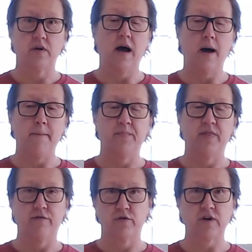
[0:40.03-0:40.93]

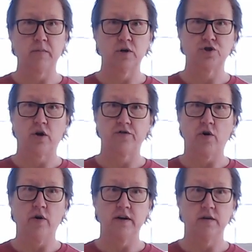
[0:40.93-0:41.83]
The first couple of jars are
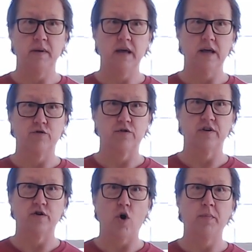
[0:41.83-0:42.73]
going to be
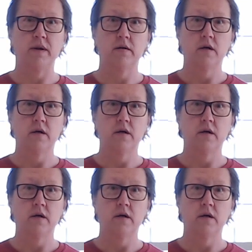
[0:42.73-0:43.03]
interesting to open.